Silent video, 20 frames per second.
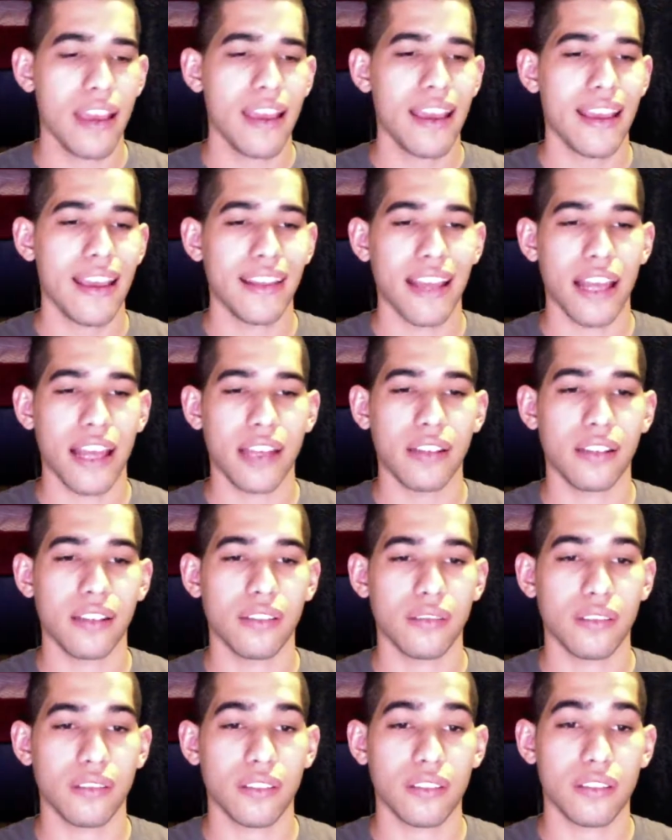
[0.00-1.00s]
And
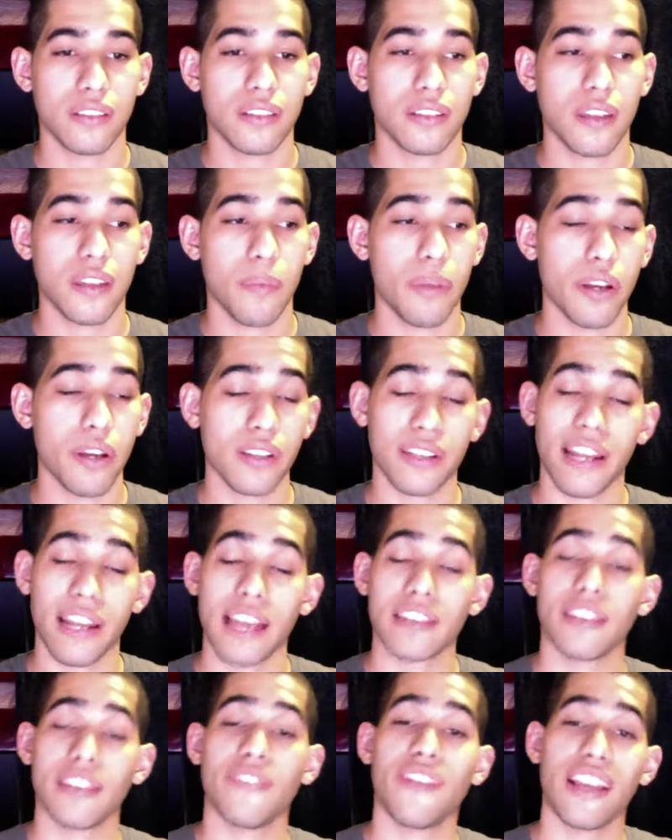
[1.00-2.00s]
then the person
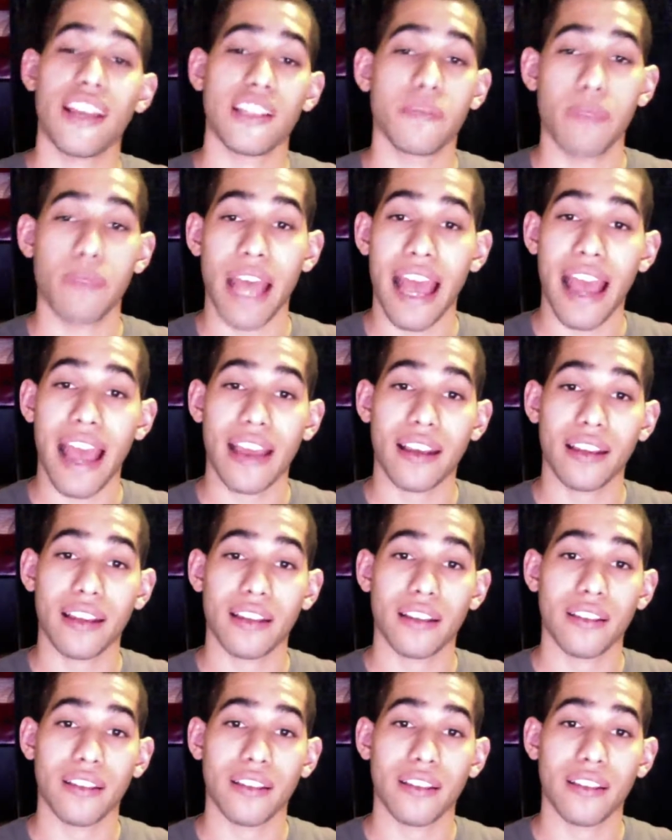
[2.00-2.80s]
actually fights back,